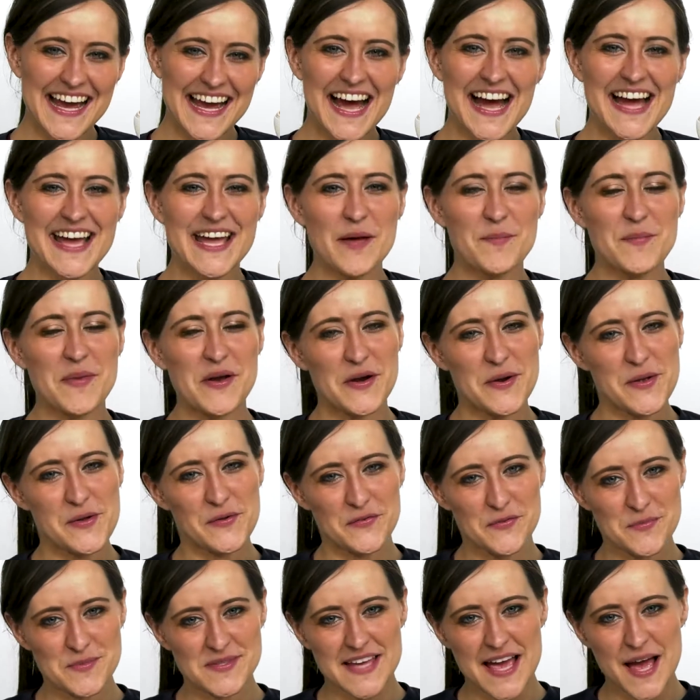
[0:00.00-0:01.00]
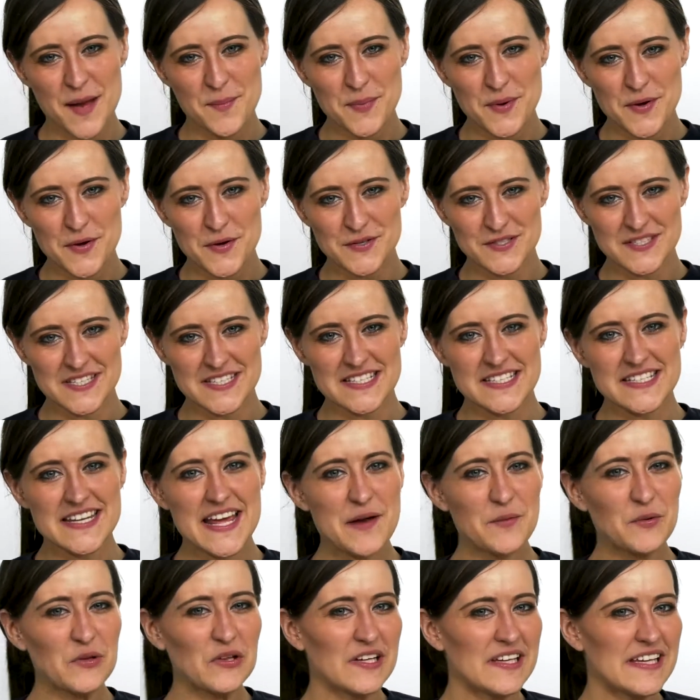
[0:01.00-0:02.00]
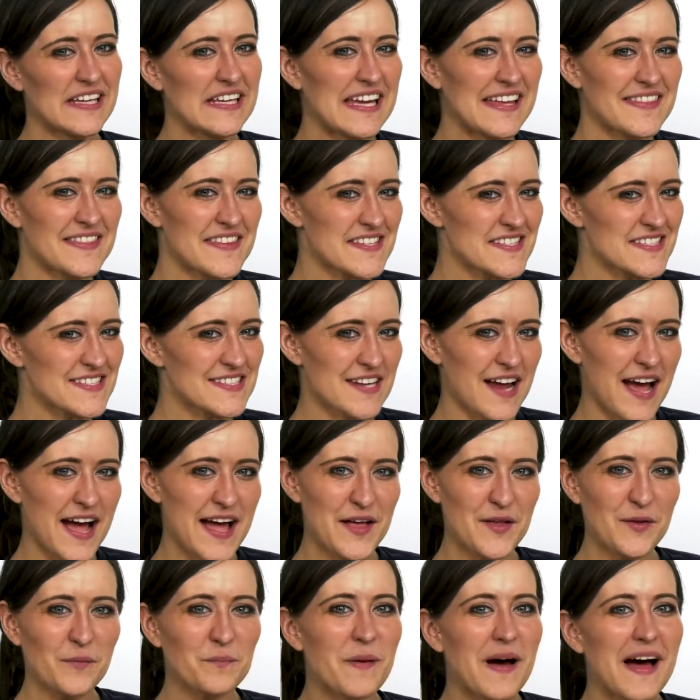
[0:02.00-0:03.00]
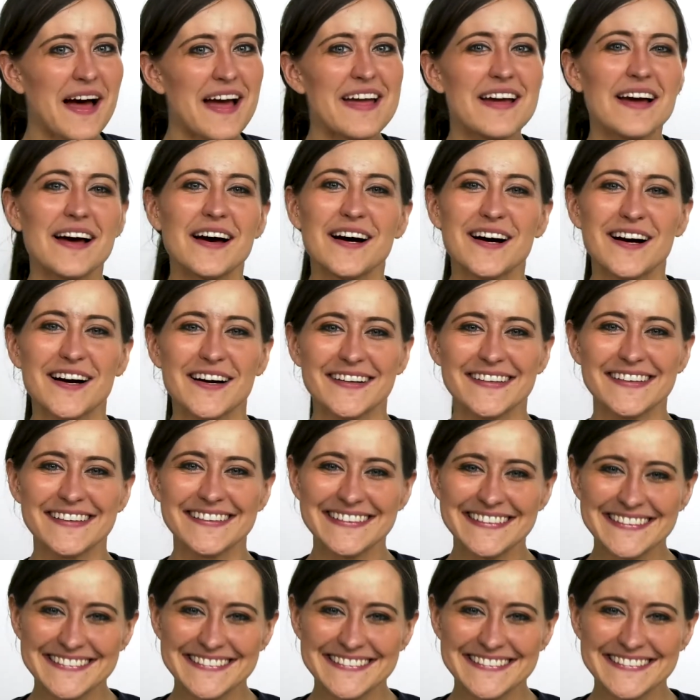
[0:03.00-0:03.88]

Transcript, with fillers: Hi, I'm Ariel from Zappos, and today we're looking at this style by UGG.